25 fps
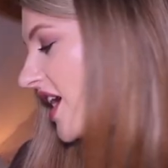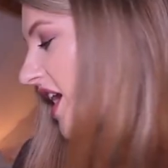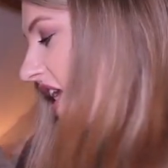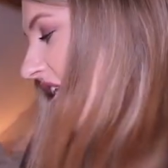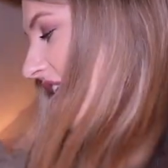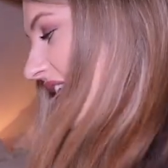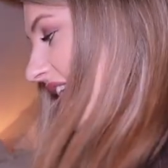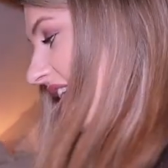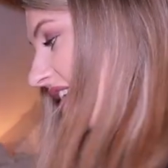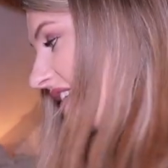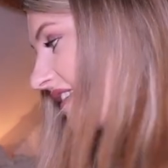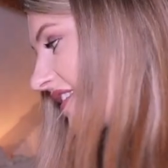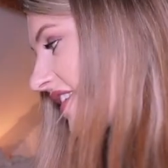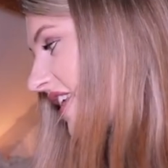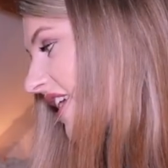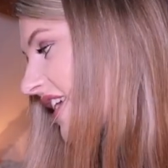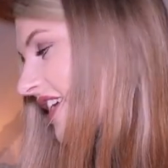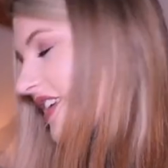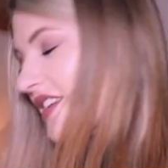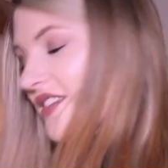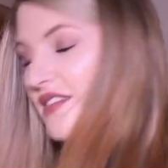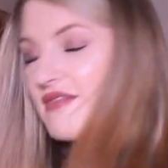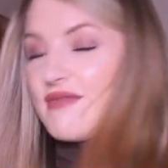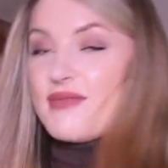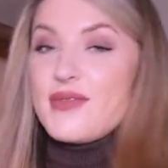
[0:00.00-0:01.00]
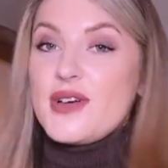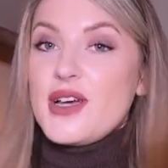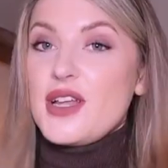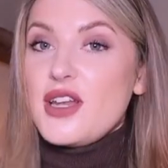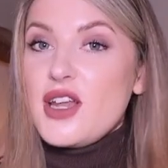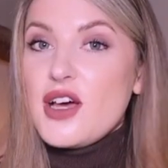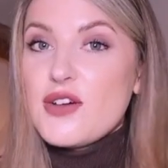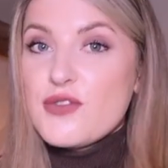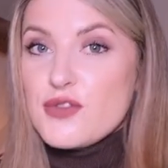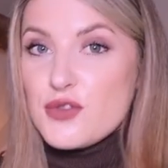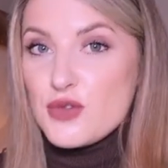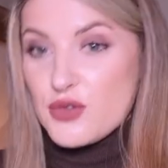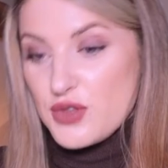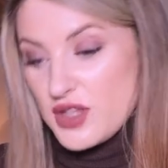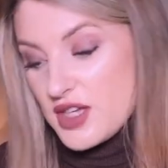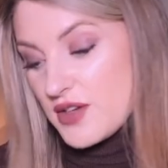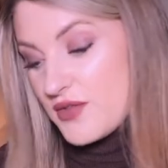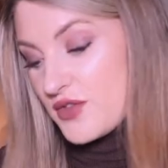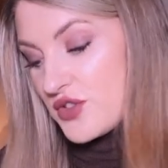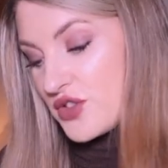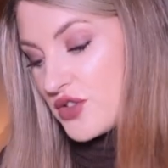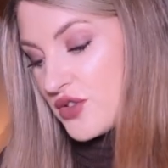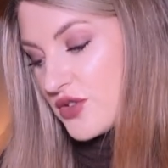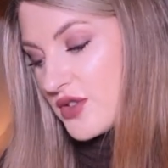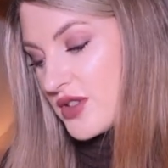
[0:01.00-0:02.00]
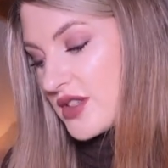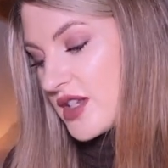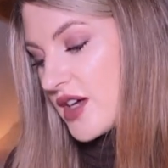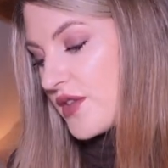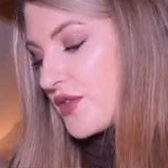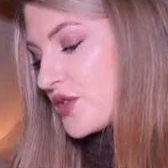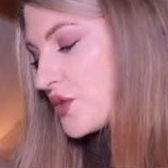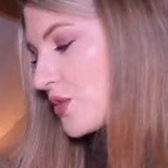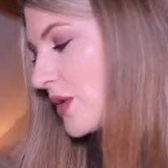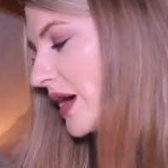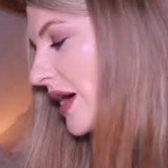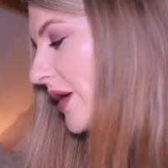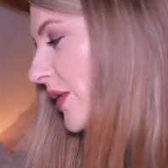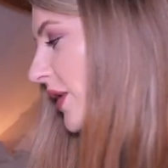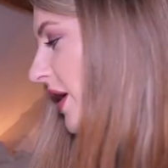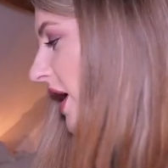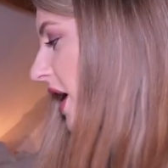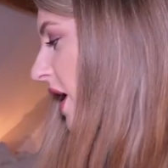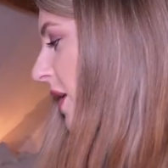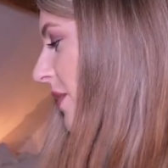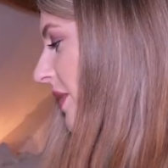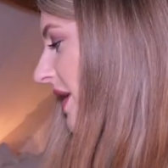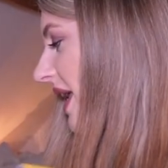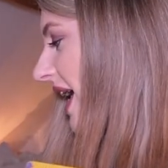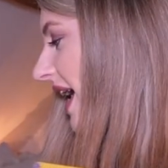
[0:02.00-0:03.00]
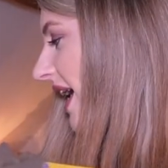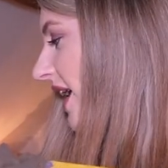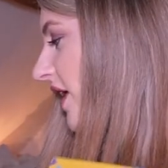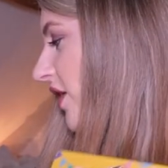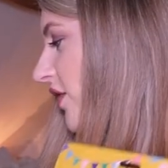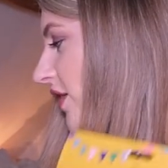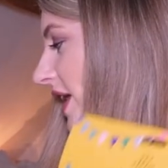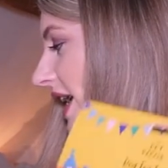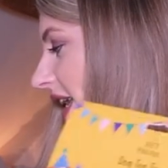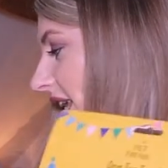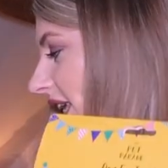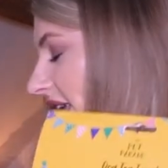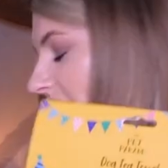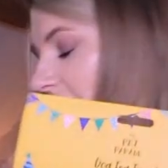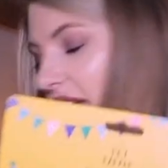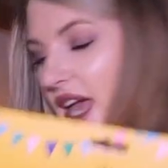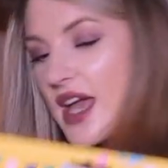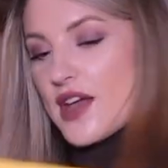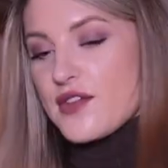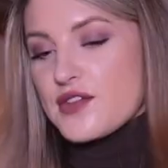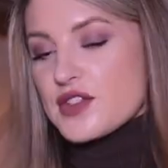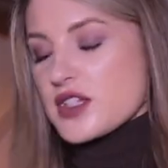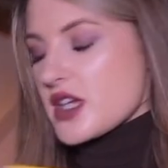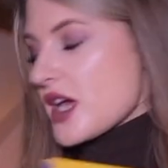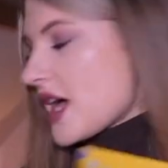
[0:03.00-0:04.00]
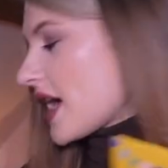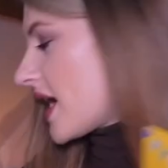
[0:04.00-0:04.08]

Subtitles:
I love all the other dog stuff as well. But yeah, great gift.